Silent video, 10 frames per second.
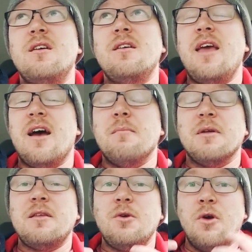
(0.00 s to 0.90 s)
Yeah,
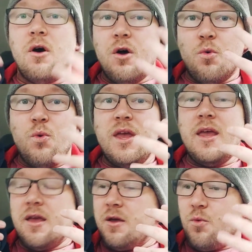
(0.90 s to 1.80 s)
but you know,
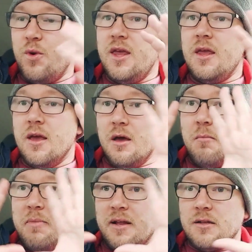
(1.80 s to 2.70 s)
we we
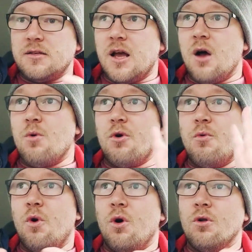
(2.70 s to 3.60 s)
build our
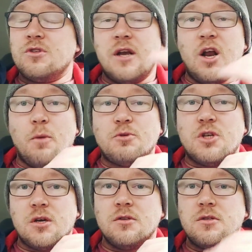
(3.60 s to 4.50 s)
walls and
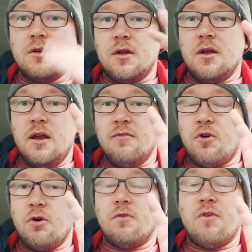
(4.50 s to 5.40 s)
obstacles in
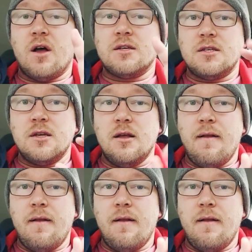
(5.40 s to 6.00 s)
front of us,